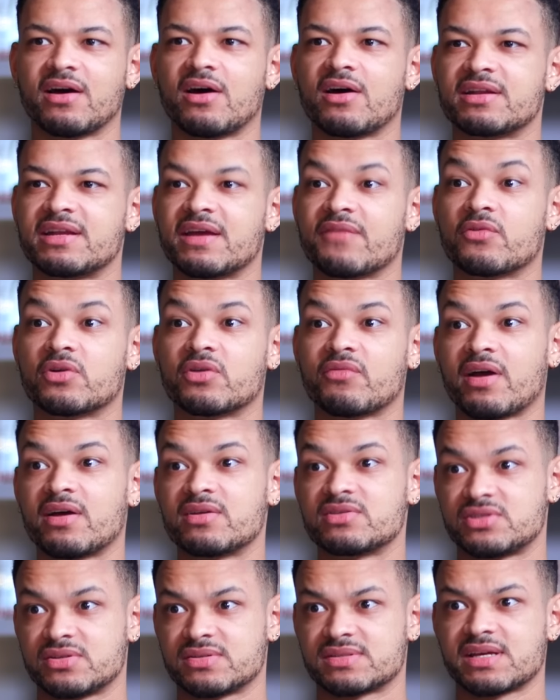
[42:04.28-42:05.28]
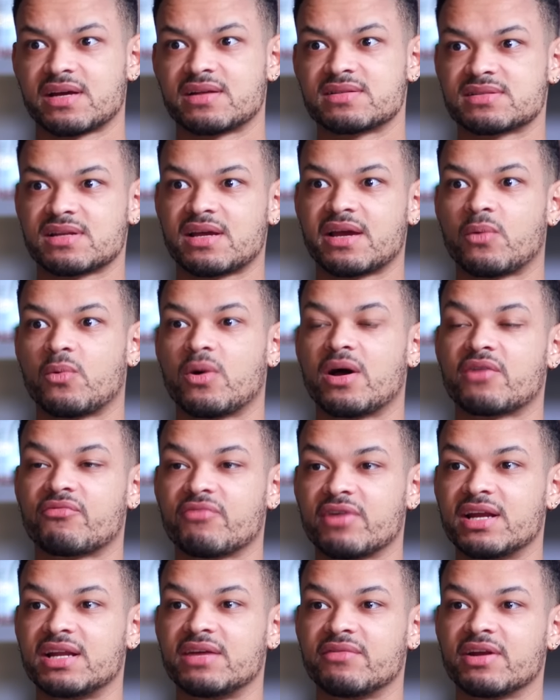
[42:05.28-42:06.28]
hard and everyone around you it sounds like work
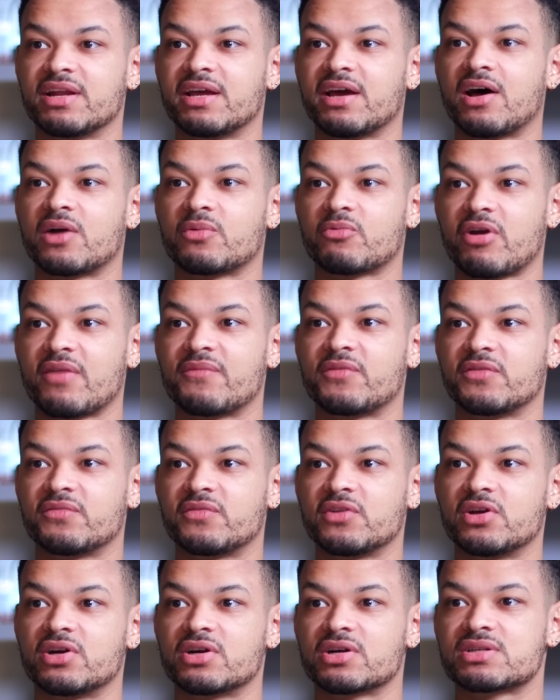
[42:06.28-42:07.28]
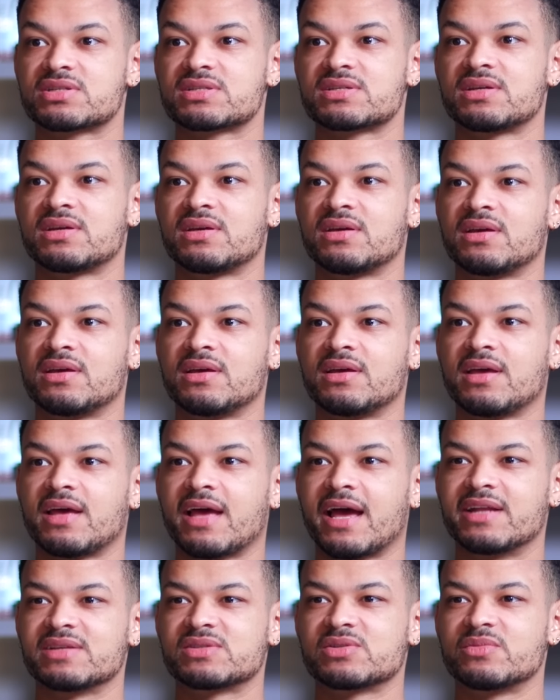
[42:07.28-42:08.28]
really really hard wherever you've looked. Mm -hmm.
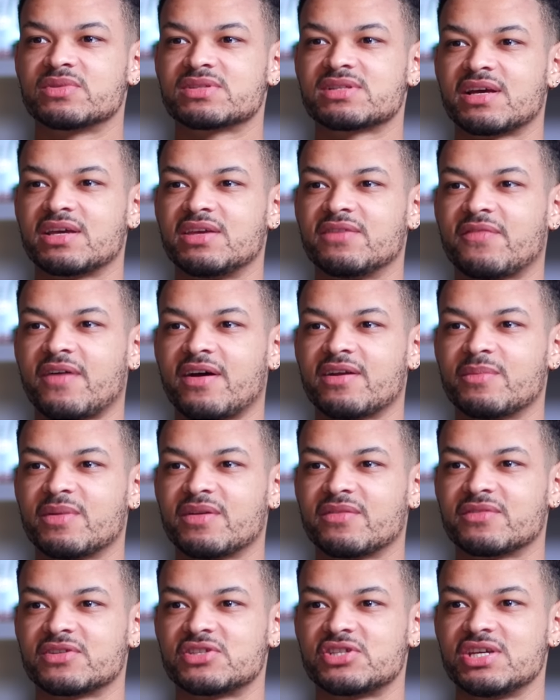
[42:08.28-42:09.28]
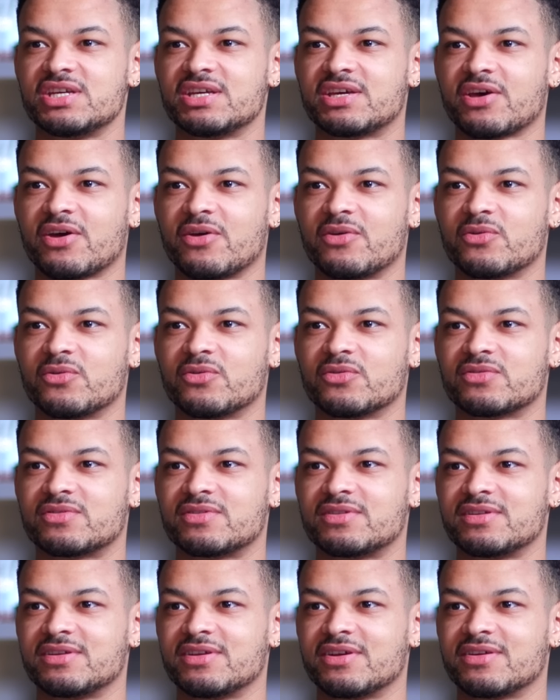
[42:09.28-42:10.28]
And it's almost like you found a bit of a cheat code or,
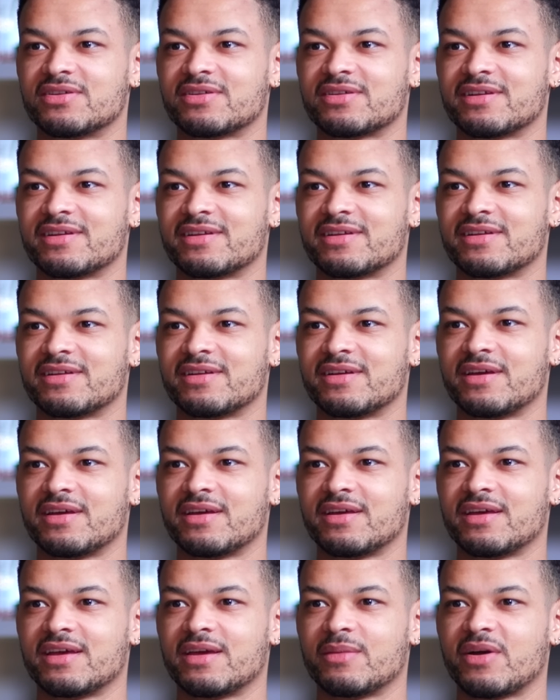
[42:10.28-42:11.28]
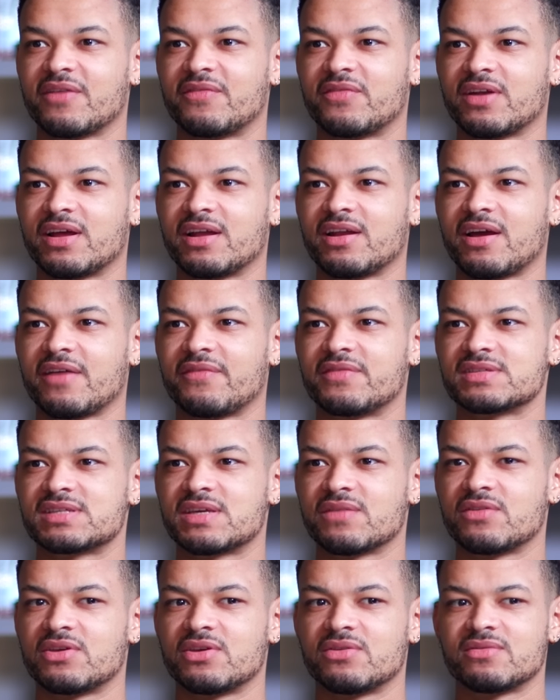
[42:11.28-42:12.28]
you know. Yeah. You might feel like life has
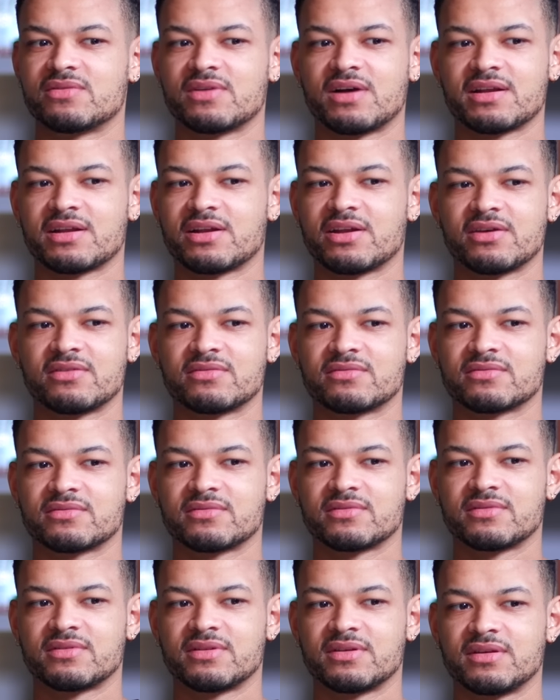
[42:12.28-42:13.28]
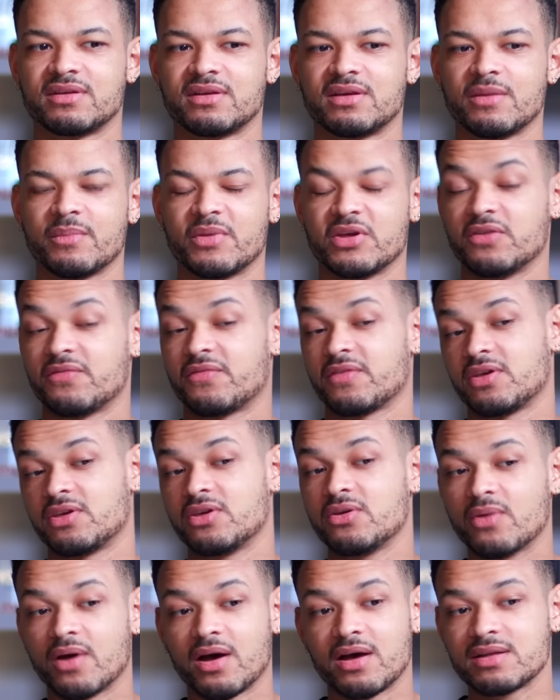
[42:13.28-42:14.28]
given you I don't know. But you've
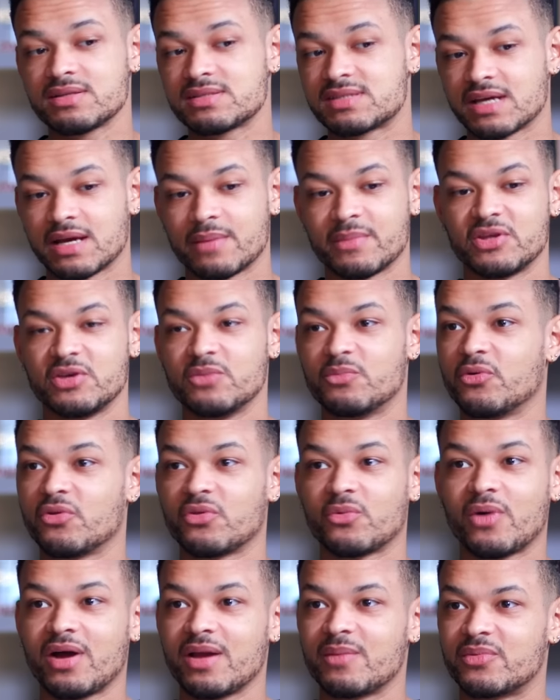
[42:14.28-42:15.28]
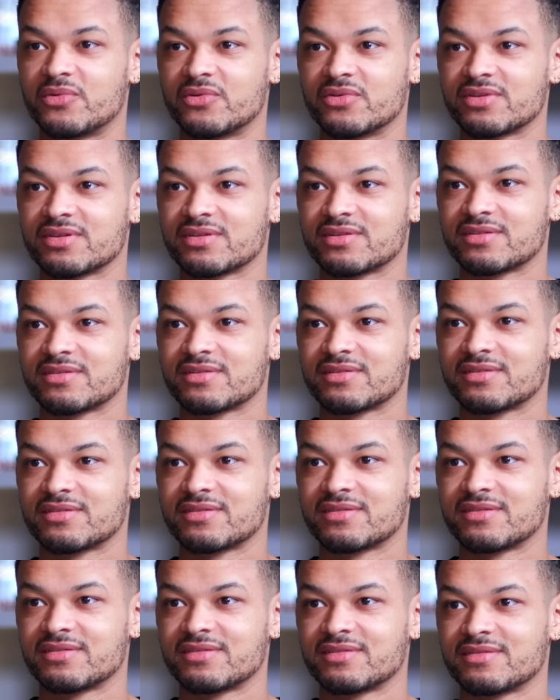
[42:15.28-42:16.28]
you earned it. I mean, you bought the whiteboard.
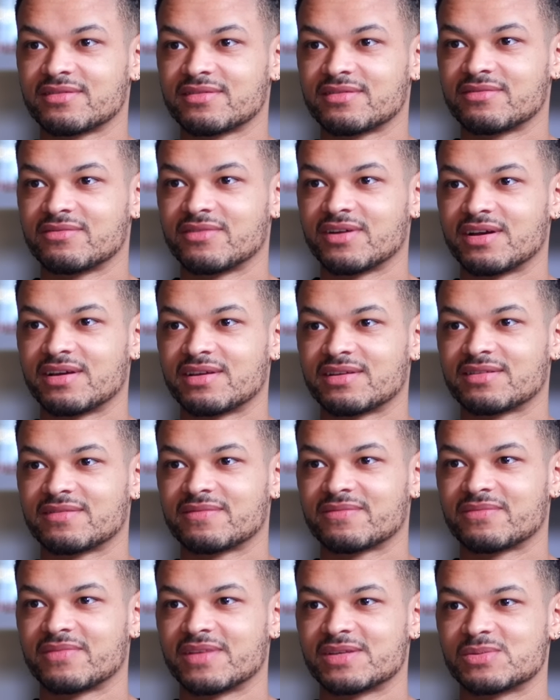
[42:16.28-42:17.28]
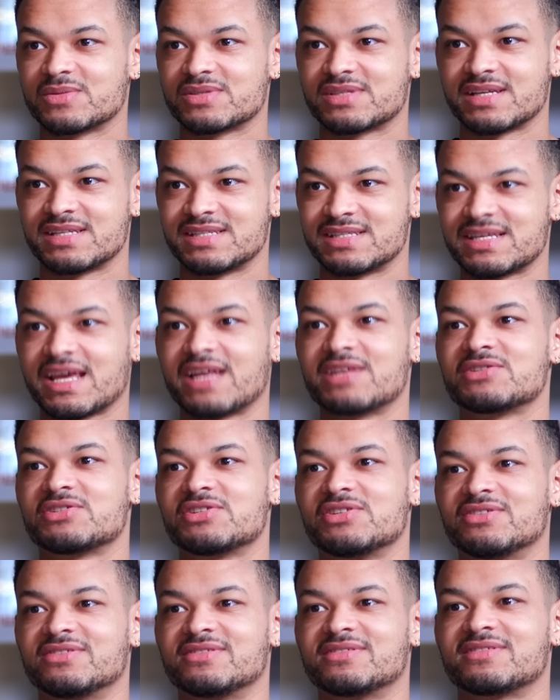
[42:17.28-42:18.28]
Yeah. Right? This yeah. was
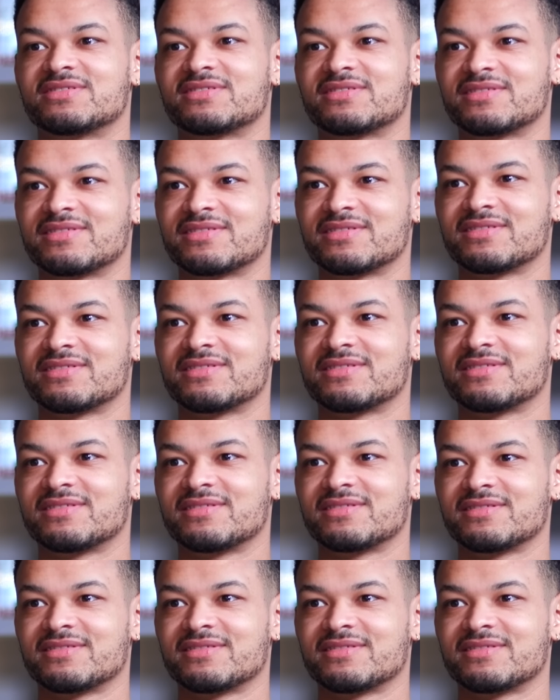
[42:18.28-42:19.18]
intentional. Yeah.